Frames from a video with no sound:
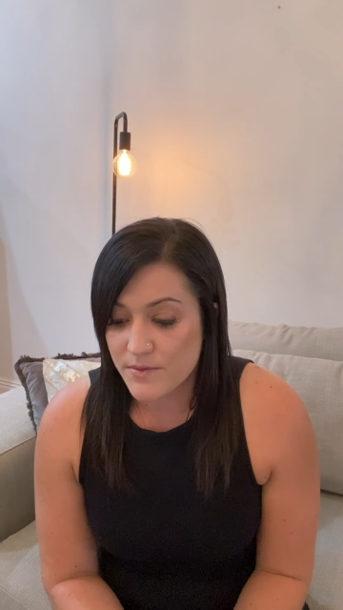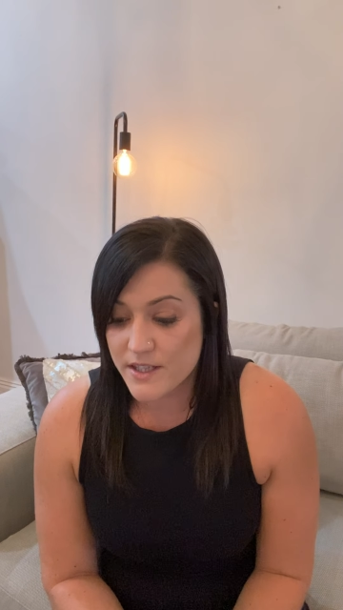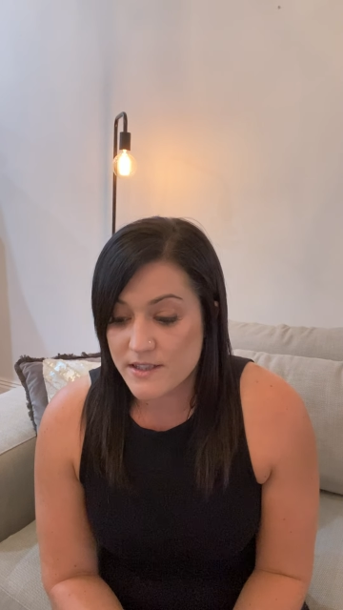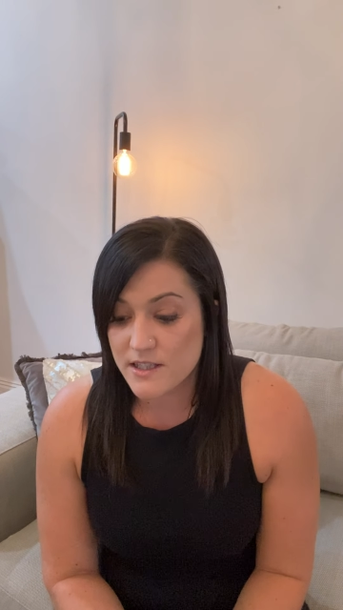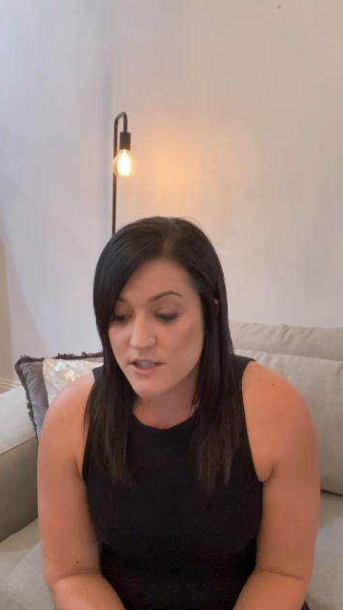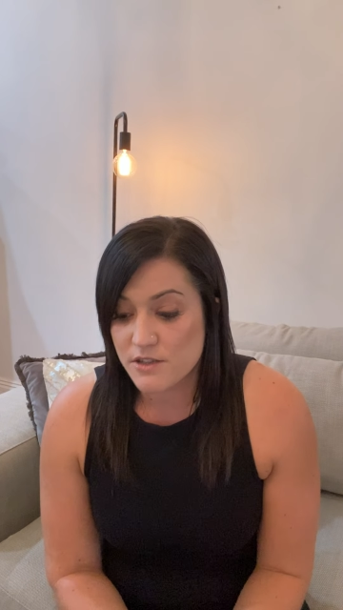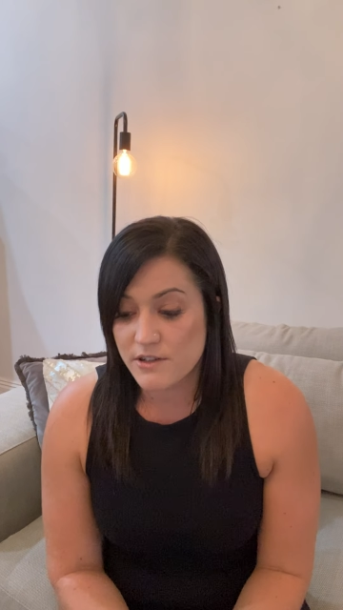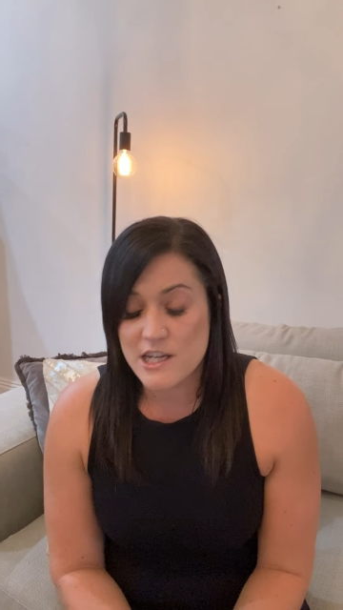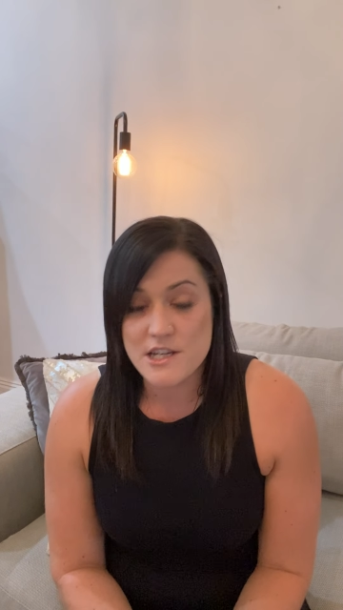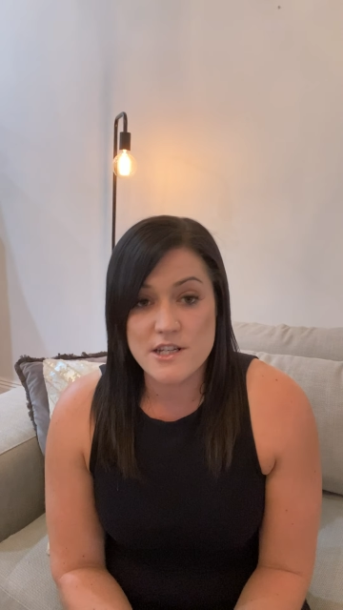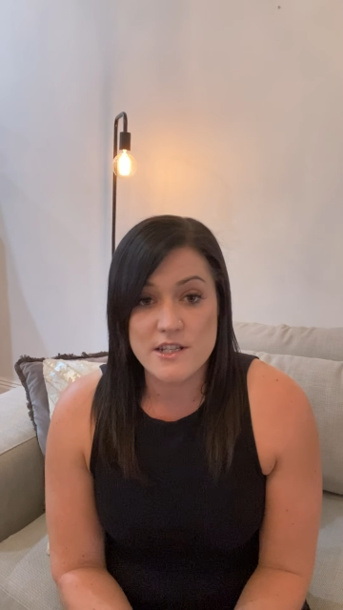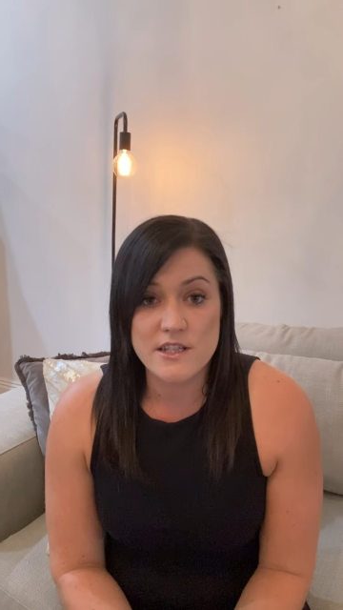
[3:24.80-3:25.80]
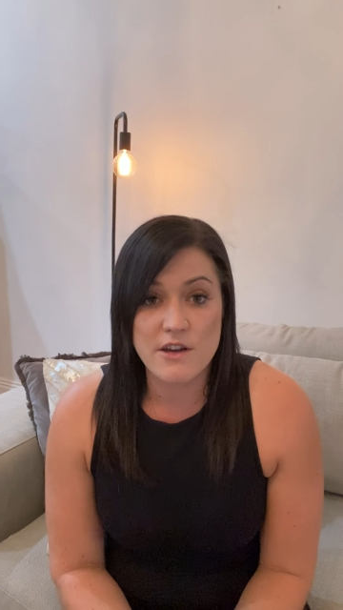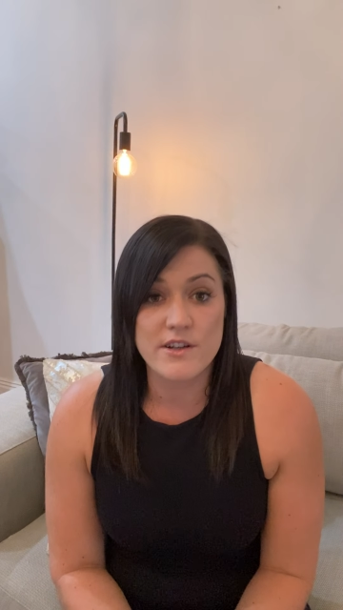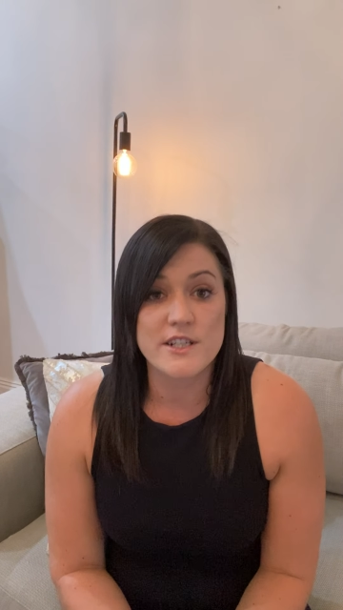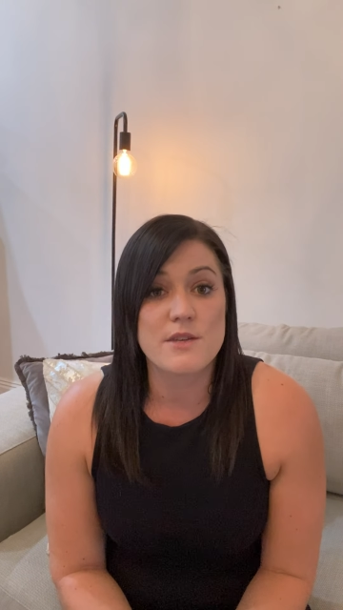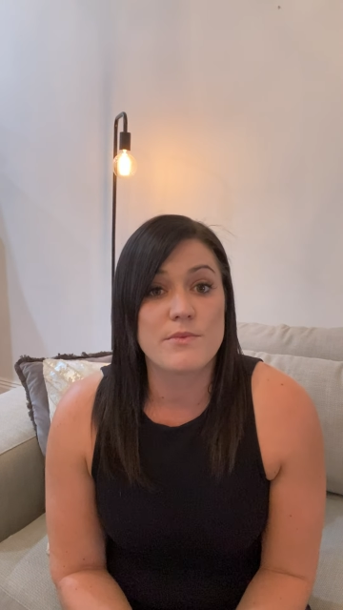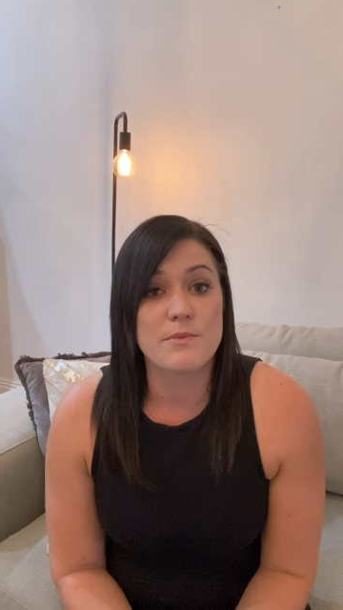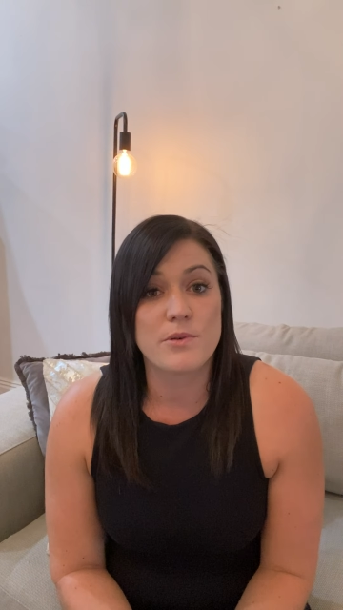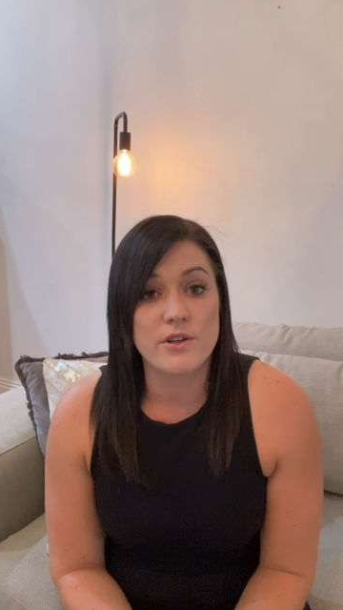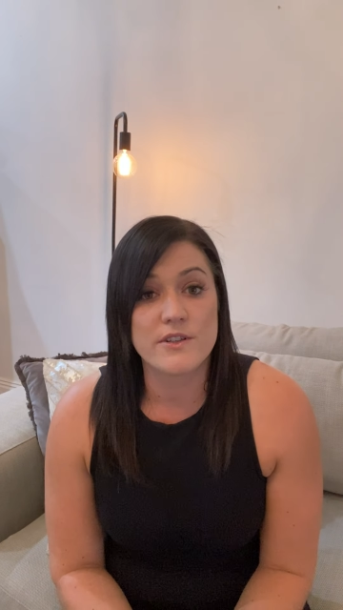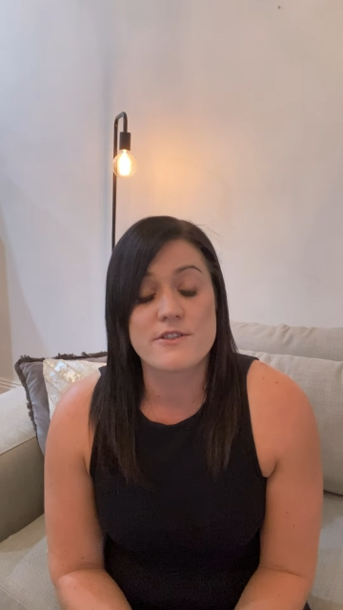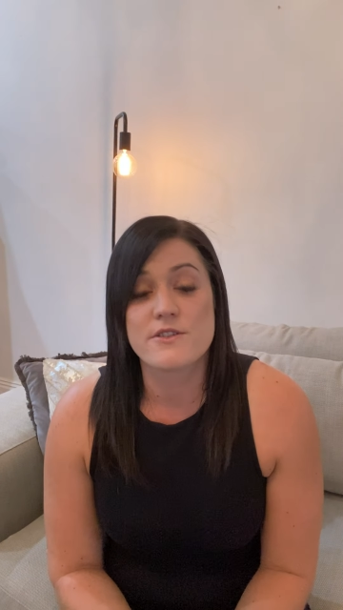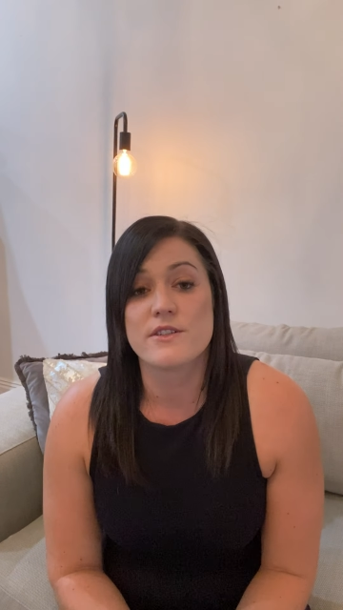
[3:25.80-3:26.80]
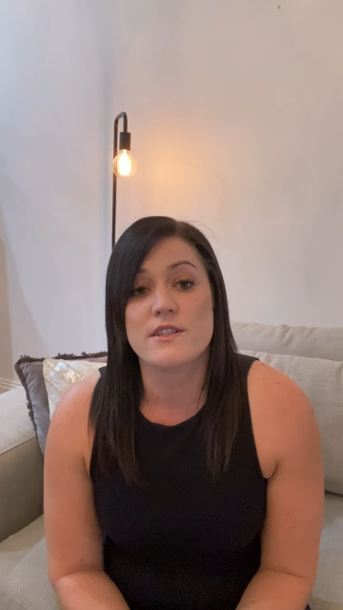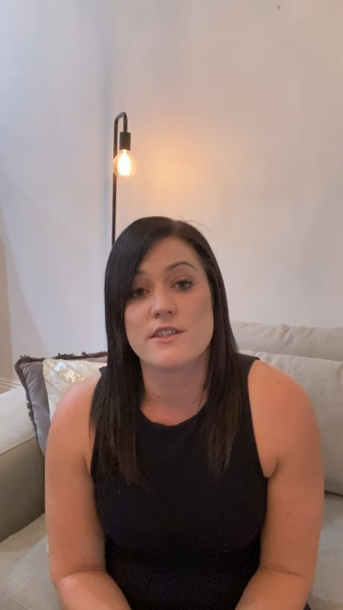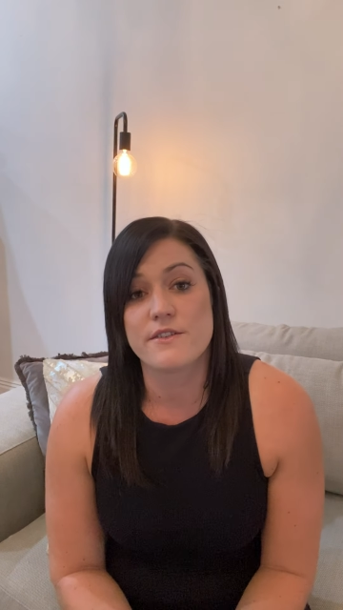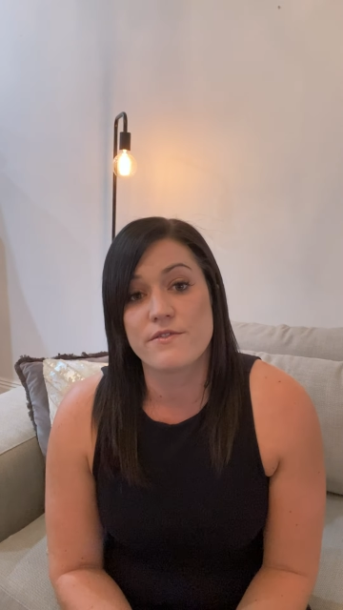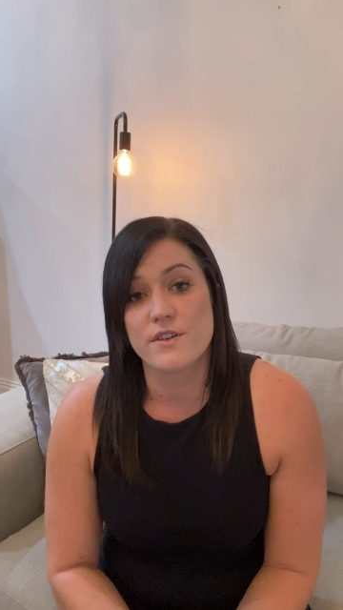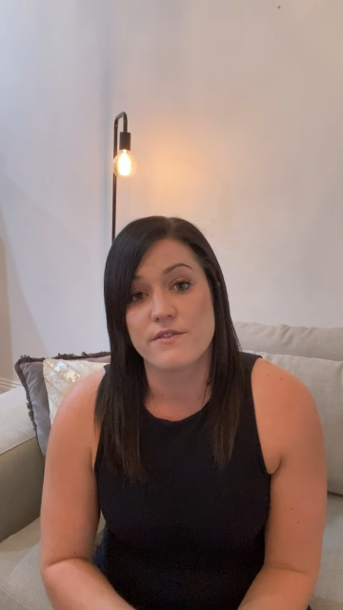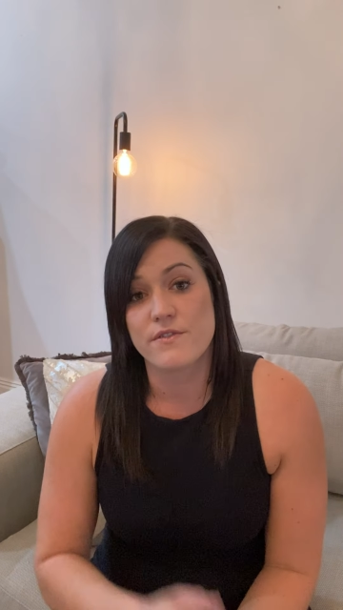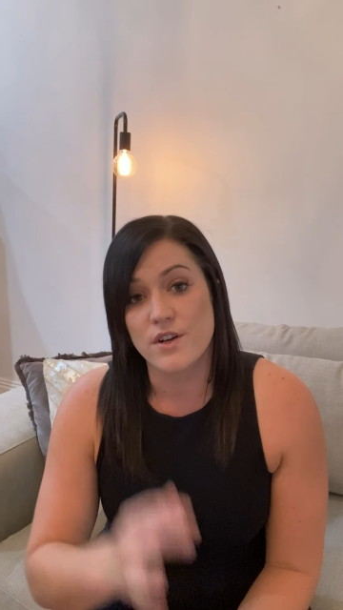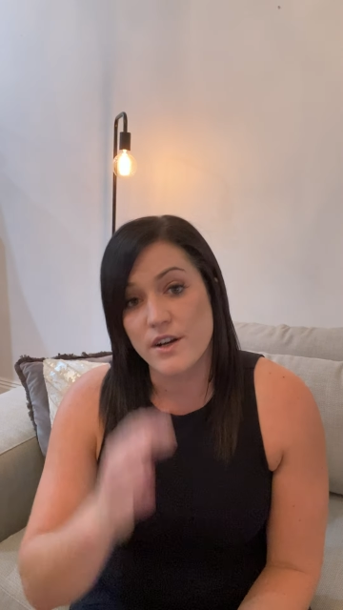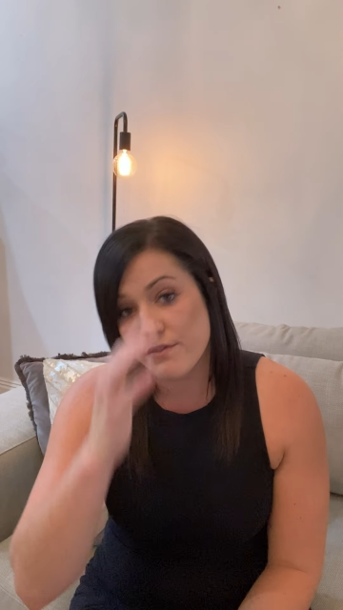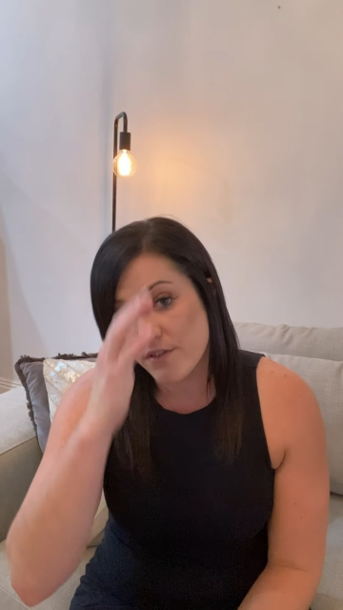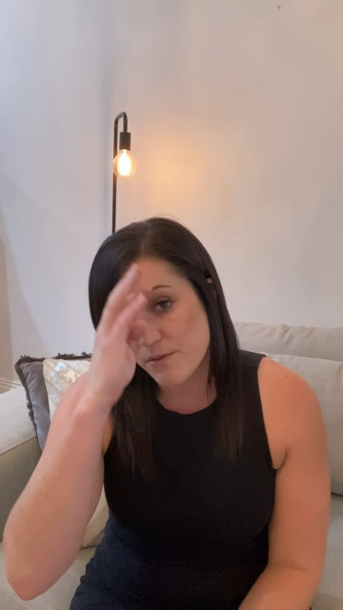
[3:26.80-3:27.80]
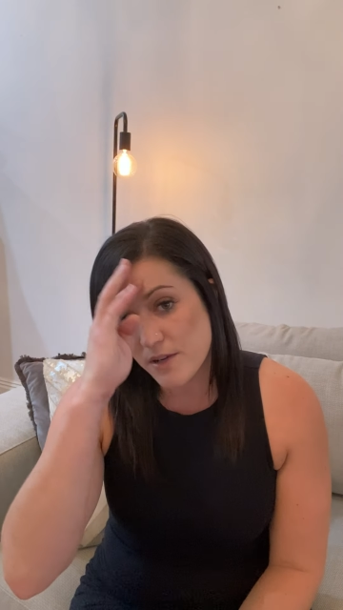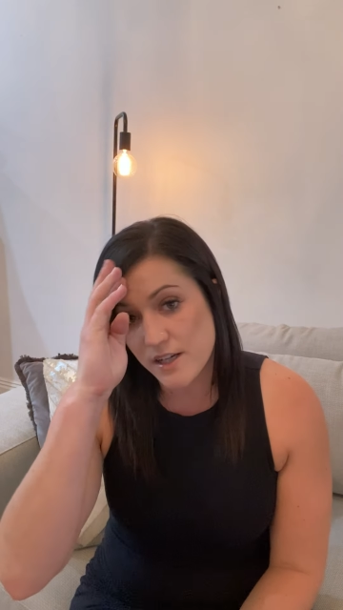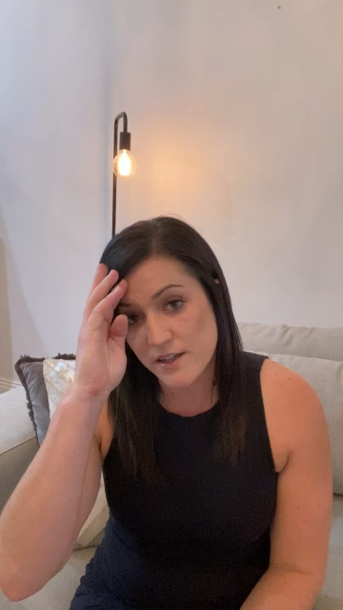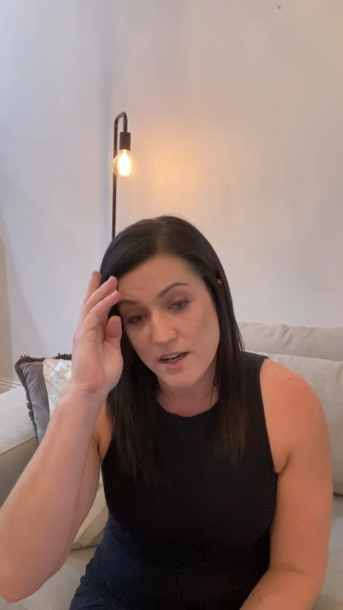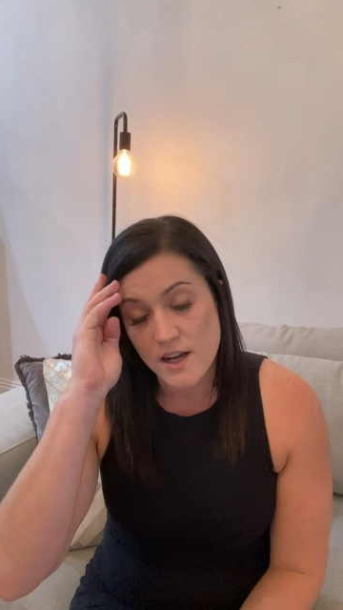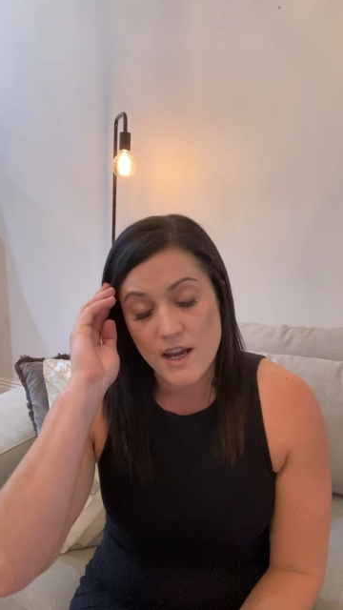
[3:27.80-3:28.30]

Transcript: This situation is going to be personal and different for everyone.